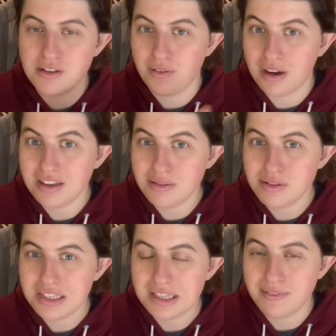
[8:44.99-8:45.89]
If you guys haven't
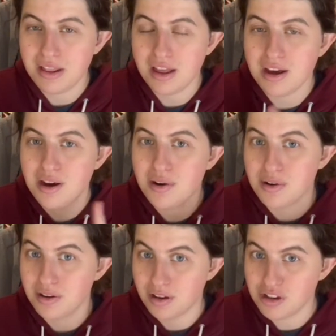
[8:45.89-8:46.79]
seen the video,
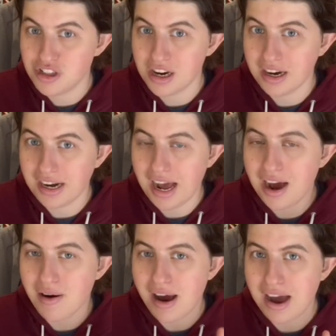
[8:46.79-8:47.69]
go check it
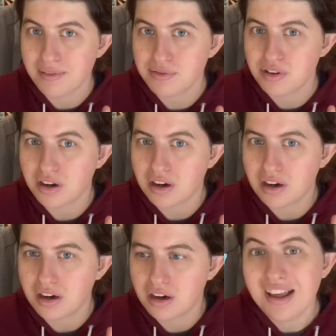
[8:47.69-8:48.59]
out
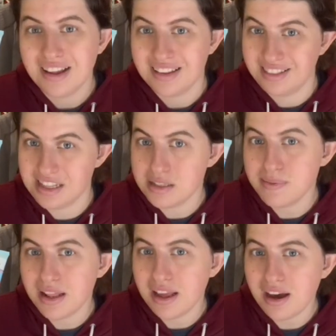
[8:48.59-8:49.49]
after this
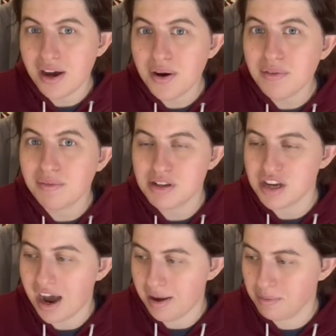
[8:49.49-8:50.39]
video, which
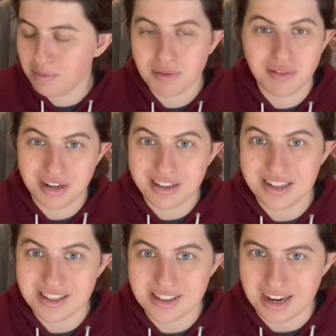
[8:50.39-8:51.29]
I'm really
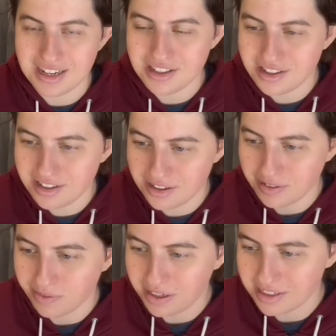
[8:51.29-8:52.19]
excited to
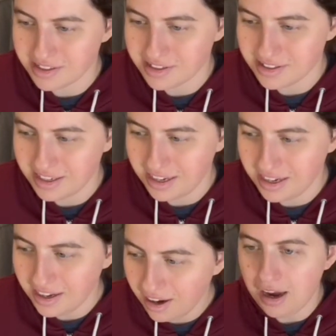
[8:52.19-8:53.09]
for you guys to
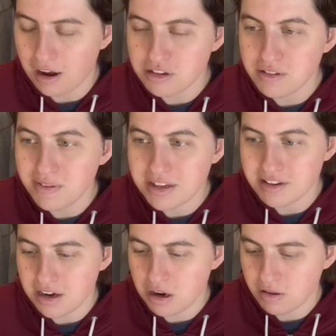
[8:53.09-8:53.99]
see. And also, if you guys
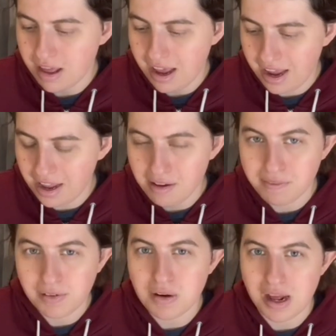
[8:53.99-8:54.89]
didn't know, that 8
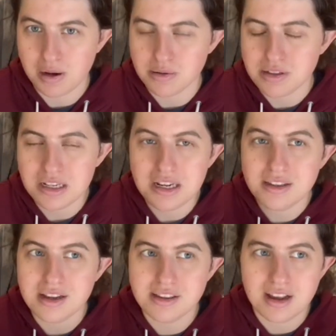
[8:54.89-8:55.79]
food ounces
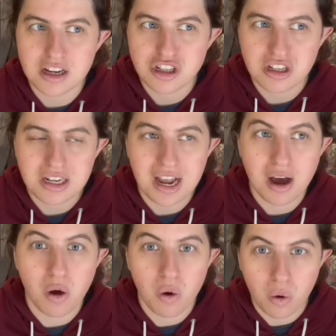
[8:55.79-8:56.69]
is actually a
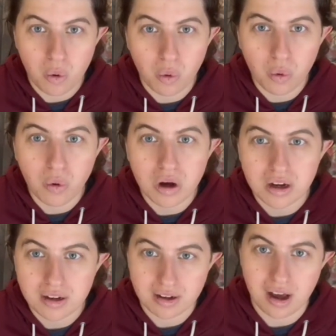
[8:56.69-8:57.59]
whole
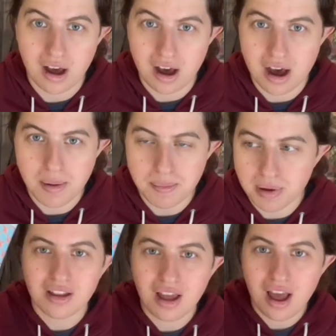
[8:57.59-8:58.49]
cup
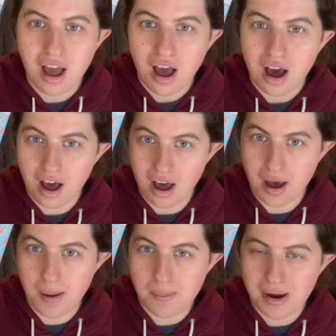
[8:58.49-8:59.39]

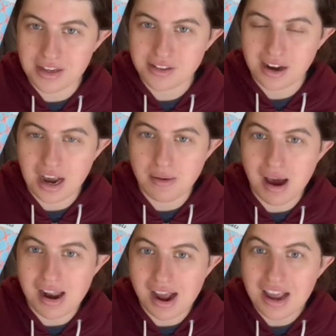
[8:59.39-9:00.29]
of body scrub.
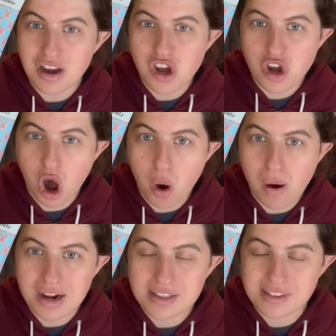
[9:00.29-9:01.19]
And I had no
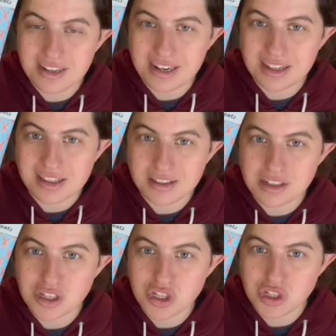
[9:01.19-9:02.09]
idea. This
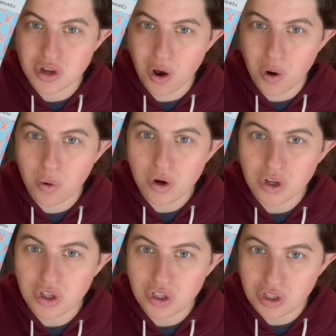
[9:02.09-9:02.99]
is so
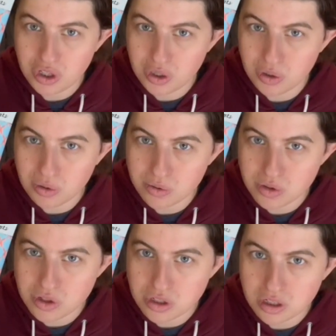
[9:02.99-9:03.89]

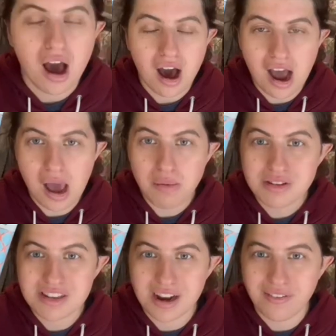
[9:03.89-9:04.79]
huge. I will
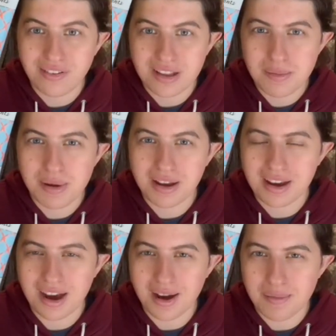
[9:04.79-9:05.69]
definitely pick
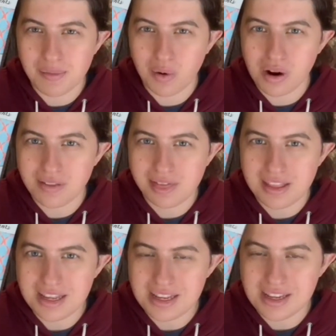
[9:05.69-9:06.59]
out more of
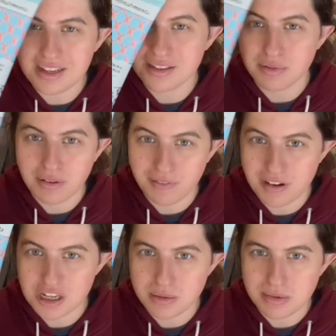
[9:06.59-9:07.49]
these
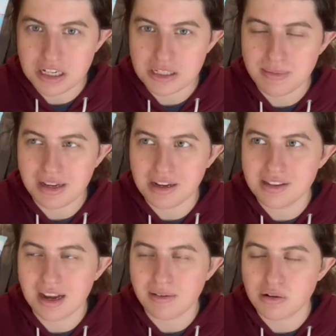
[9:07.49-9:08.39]
refreshments because
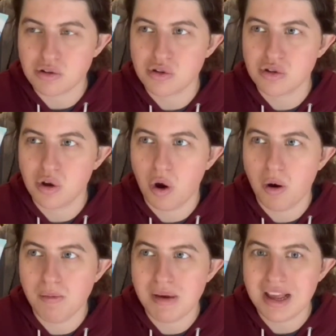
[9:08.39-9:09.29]
I heard
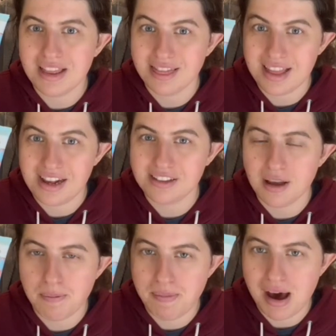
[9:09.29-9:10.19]
so many things
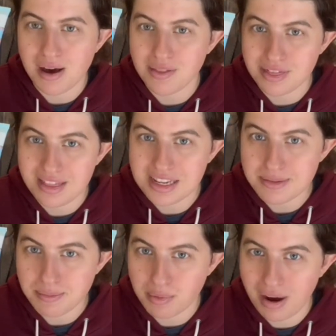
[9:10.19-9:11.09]
about this
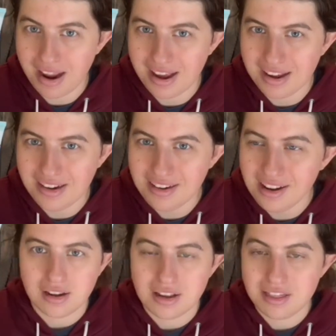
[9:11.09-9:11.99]
brand.
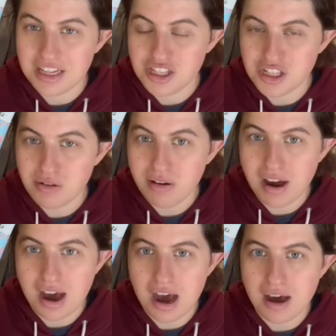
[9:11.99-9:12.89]
They do
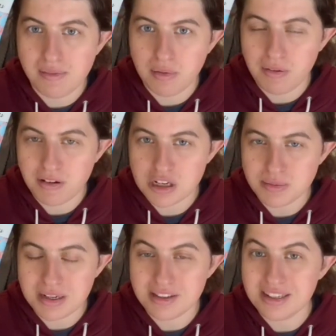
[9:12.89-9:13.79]
have
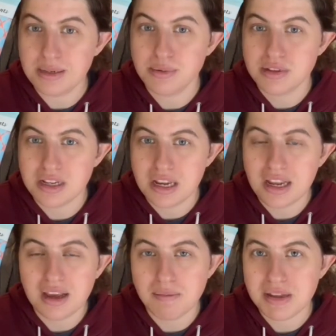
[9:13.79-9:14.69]
refreshments in
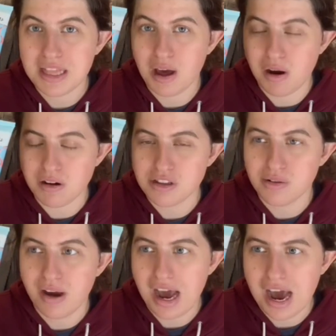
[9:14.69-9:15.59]
Ipsy, but they also
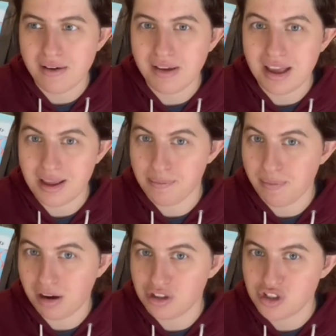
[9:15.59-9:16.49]
have it in
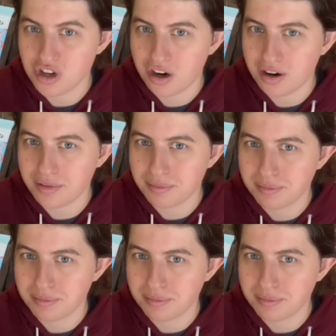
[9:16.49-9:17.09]
Boss Charm.